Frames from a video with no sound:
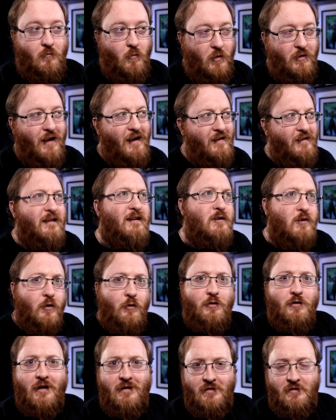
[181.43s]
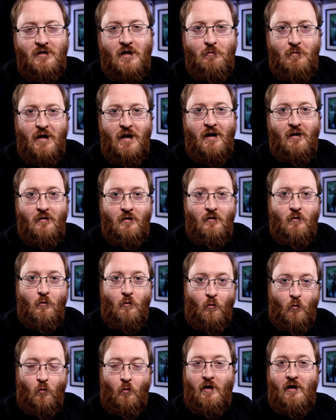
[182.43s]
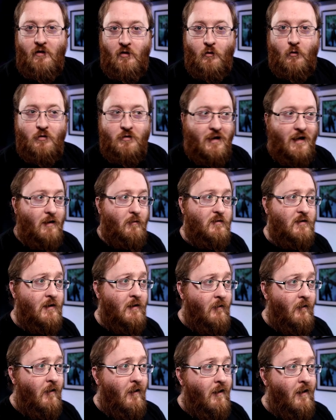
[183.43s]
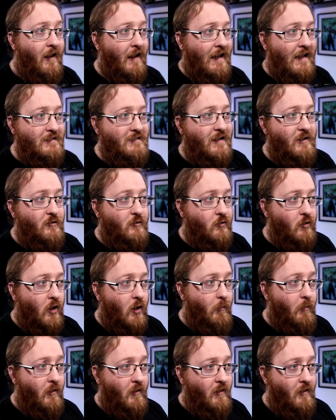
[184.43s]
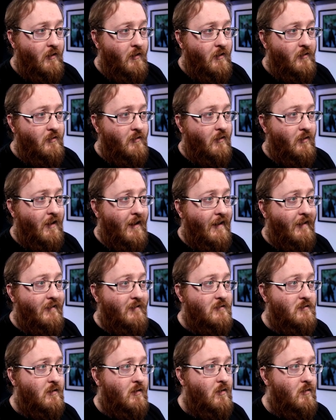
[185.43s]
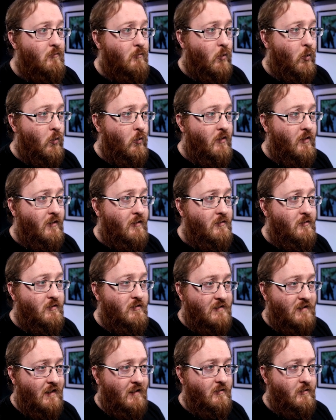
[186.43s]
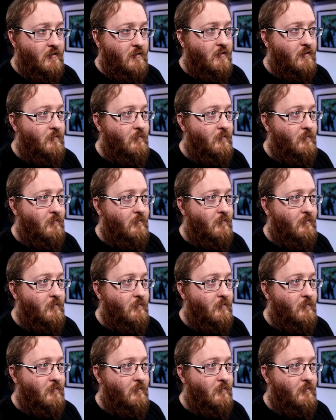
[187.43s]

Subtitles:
or technically 2 changes I make in those games. I actually drop the lines both to standard.